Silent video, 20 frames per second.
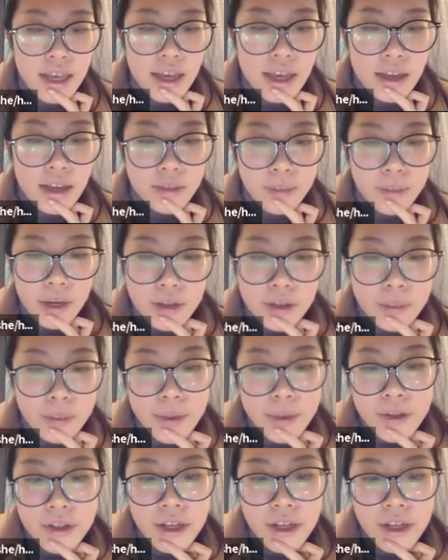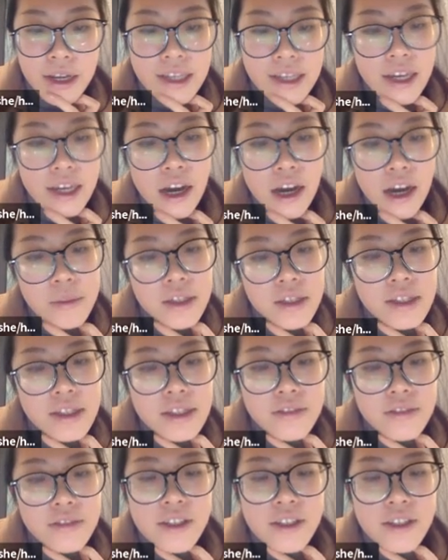and multiple line
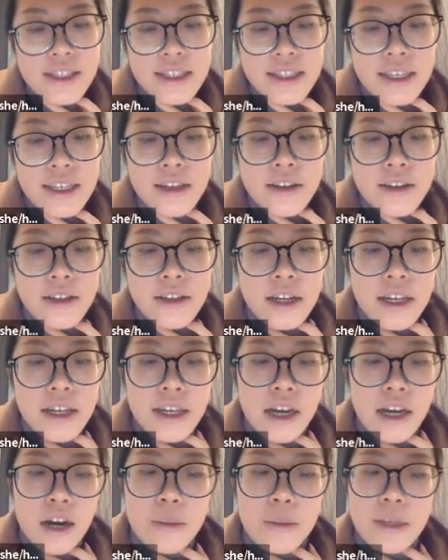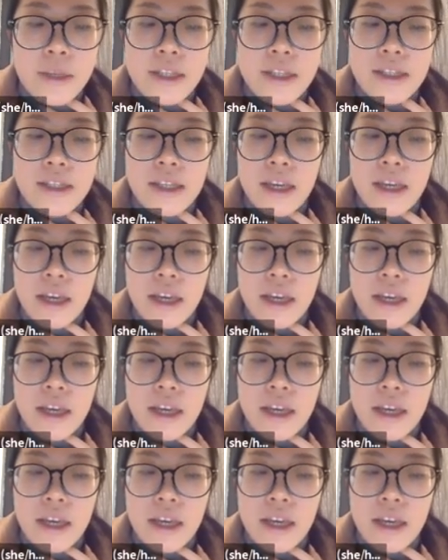comments. For the single line comment,